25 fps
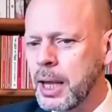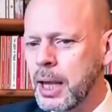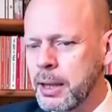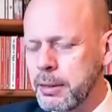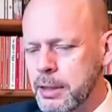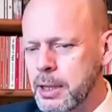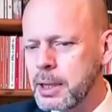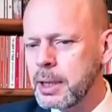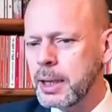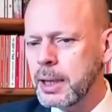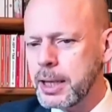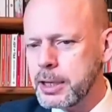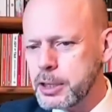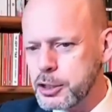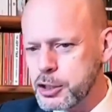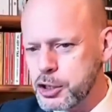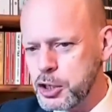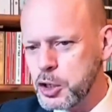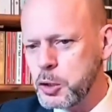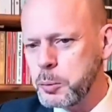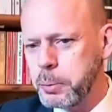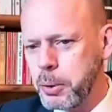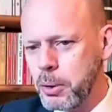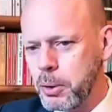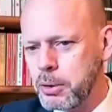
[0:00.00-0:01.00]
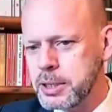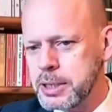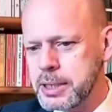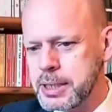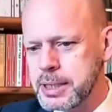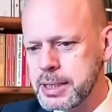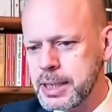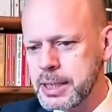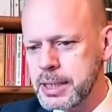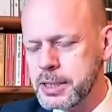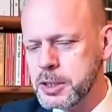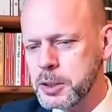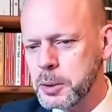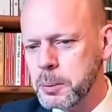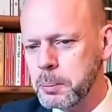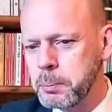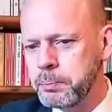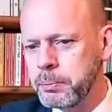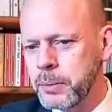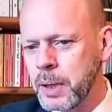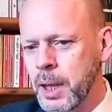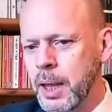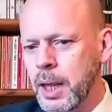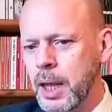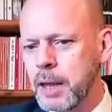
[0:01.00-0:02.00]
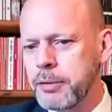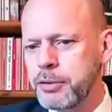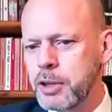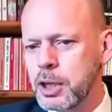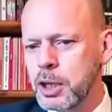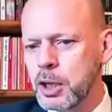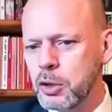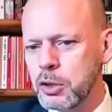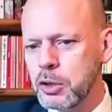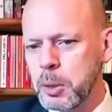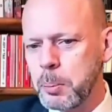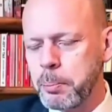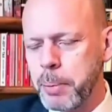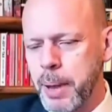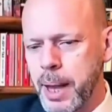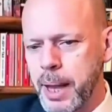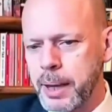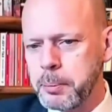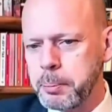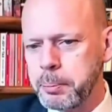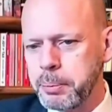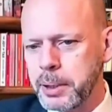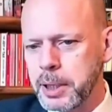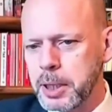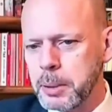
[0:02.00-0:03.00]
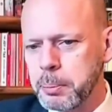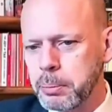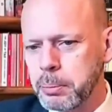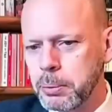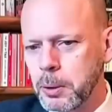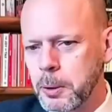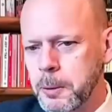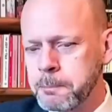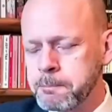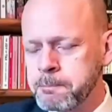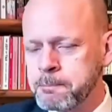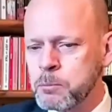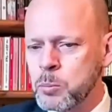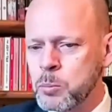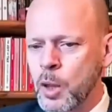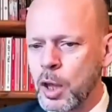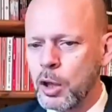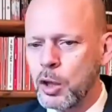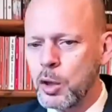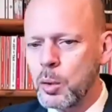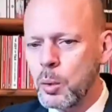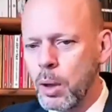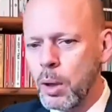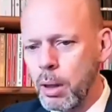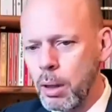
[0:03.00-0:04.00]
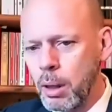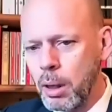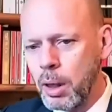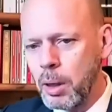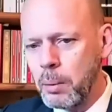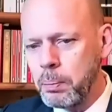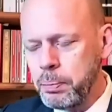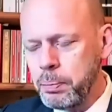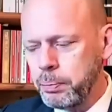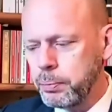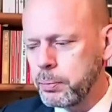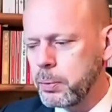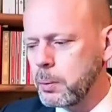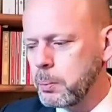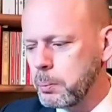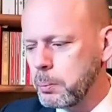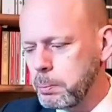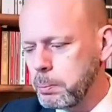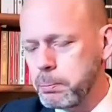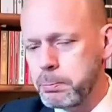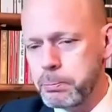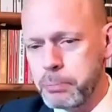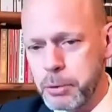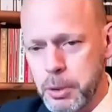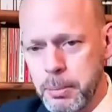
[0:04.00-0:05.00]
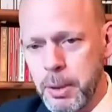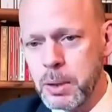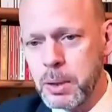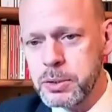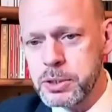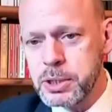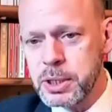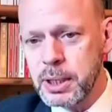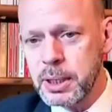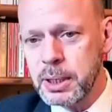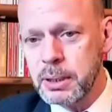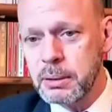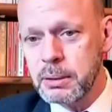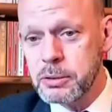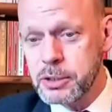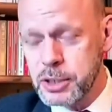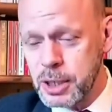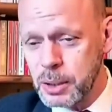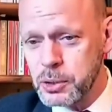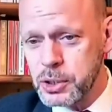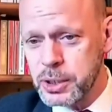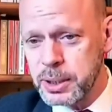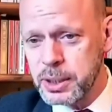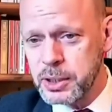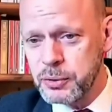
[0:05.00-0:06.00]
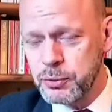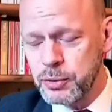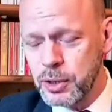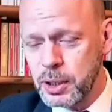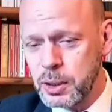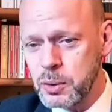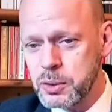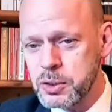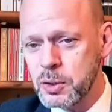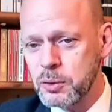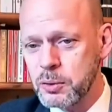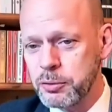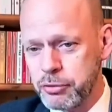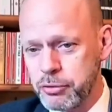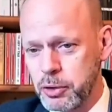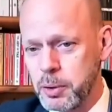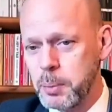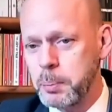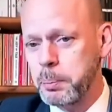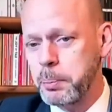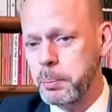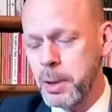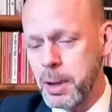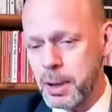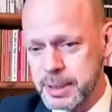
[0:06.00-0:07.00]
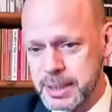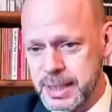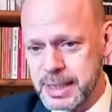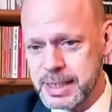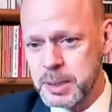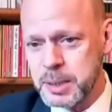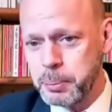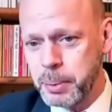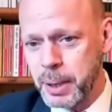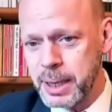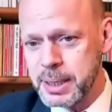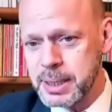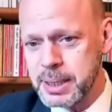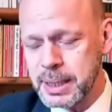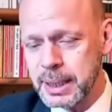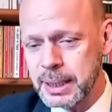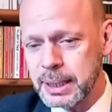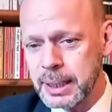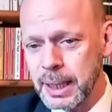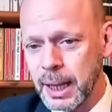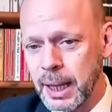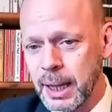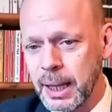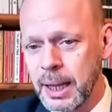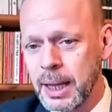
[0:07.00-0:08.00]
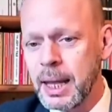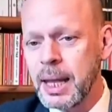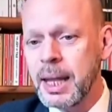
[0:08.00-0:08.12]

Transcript: that in a two party system, if you're going to ban people who are promoting socialist views from participating in that,